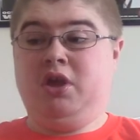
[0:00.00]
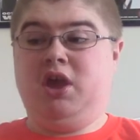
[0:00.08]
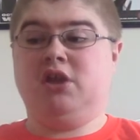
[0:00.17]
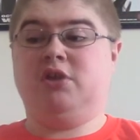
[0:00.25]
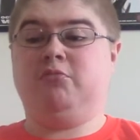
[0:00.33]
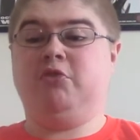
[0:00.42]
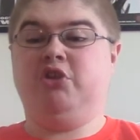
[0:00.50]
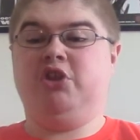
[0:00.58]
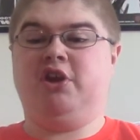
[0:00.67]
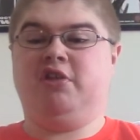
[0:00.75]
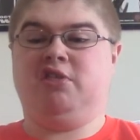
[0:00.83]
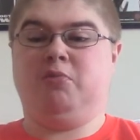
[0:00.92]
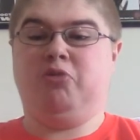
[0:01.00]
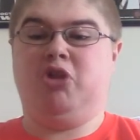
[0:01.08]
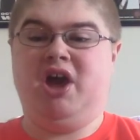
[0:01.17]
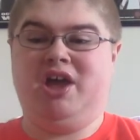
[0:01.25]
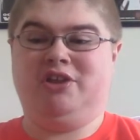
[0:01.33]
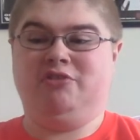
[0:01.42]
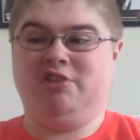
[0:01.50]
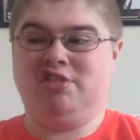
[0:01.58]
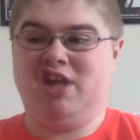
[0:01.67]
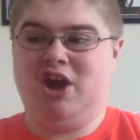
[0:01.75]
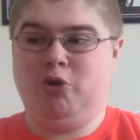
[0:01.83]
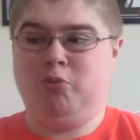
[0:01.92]
And it really does apply to this
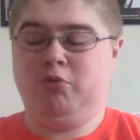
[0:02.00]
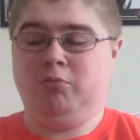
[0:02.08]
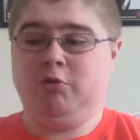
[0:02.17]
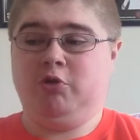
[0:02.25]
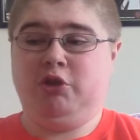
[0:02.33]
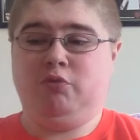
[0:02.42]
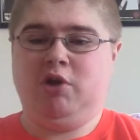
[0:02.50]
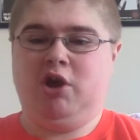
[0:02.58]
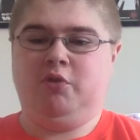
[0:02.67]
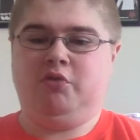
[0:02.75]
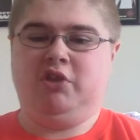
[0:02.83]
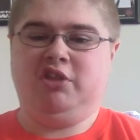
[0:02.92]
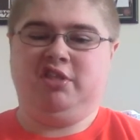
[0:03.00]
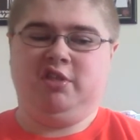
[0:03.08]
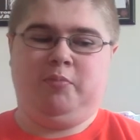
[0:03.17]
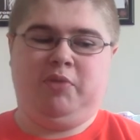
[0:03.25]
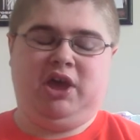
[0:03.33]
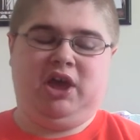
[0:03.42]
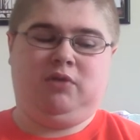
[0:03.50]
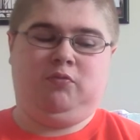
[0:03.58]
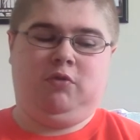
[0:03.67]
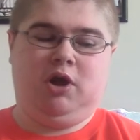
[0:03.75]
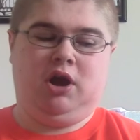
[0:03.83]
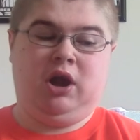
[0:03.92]
album really well. This is a
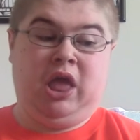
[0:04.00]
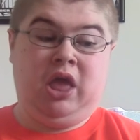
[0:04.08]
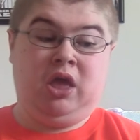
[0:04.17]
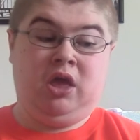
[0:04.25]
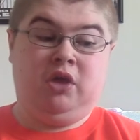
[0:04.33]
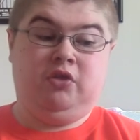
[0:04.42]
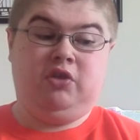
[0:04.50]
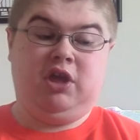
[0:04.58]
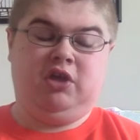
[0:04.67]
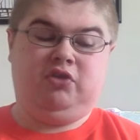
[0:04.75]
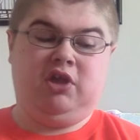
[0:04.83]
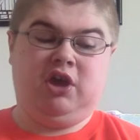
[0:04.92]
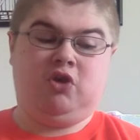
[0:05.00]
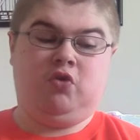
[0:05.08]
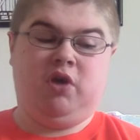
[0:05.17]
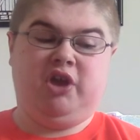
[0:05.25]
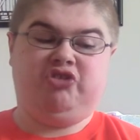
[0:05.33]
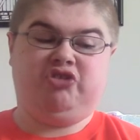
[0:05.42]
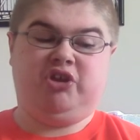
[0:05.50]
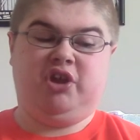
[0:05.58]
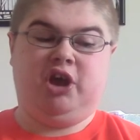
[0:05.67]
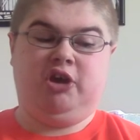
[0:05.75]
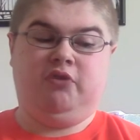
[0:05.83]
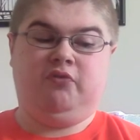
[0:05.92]
band where the equation
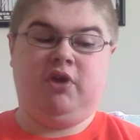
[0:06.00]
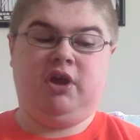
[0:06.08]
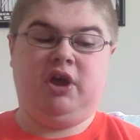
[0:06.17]
of